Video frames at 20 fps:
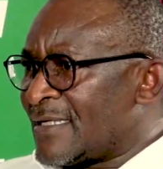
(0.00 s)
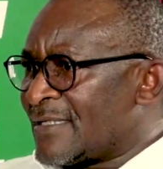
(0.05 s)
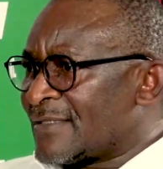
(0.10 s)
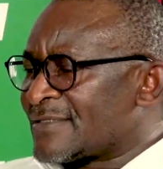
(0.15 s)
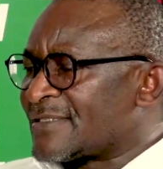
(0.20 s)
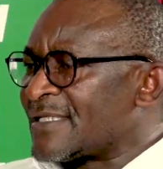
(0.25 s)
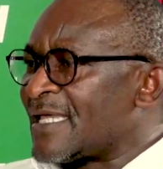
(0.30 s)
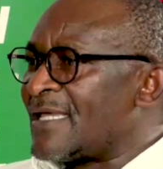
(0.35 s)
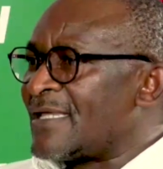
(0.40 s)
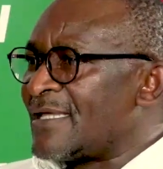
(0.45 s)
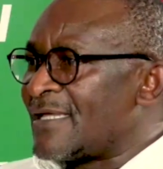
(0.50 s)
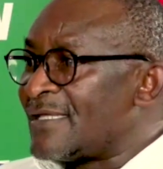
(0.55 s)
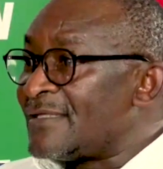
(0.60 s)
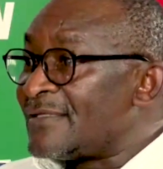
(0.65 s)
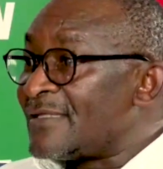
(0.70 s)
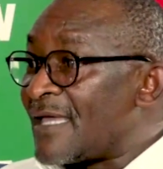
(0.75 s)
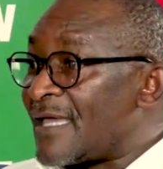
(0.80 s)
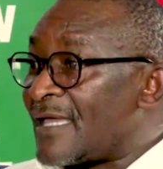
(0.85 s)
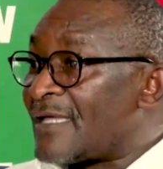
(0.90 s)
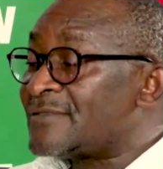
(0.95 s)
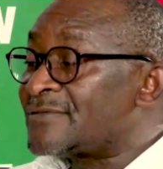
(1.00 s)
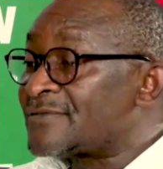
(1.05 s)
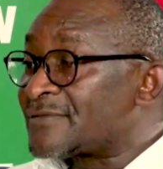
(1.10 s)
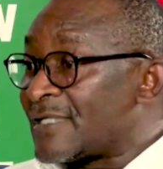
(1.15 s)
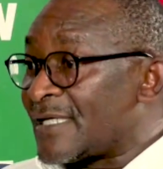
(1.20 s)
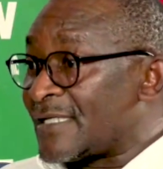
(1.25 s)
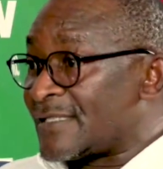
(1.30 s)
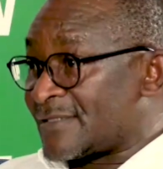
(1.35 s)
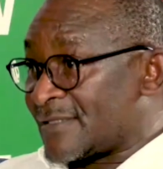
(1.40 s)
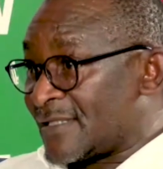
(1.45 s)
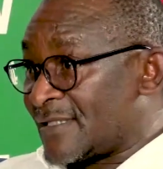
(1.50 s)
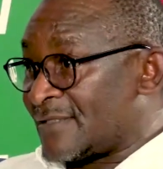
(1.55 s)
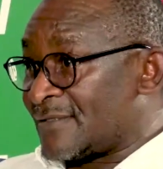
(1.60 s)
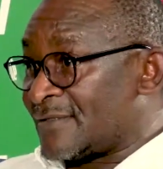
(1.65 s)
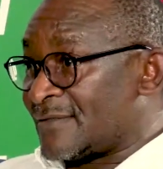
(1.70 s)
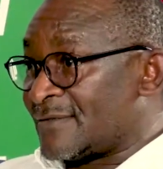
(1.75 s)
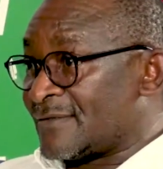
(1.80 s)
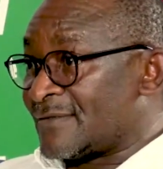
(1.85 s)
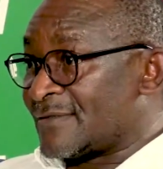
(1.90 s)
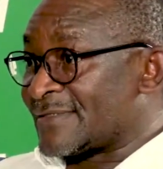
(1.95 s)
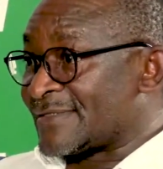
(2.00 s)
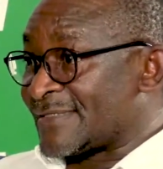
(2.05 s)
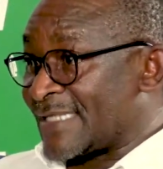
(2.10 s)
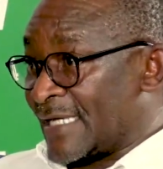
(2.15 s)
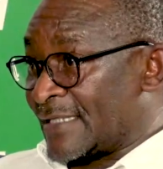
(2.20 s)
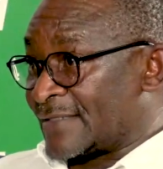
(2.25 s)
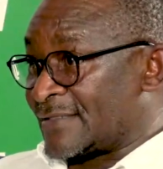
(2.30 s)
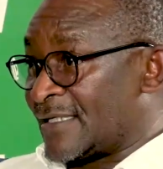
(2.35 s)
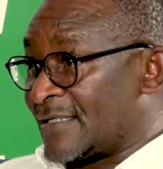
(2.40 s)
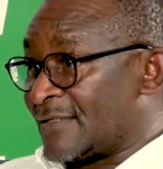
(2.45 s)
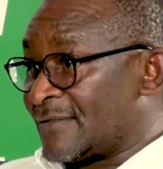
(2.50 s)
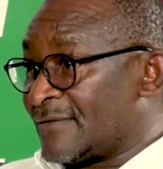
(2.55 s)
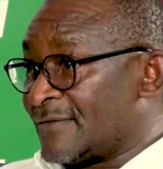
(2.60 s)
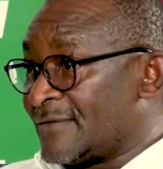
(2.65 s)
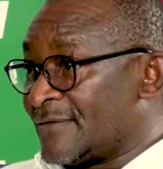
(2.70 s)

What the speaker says: say in the education sector,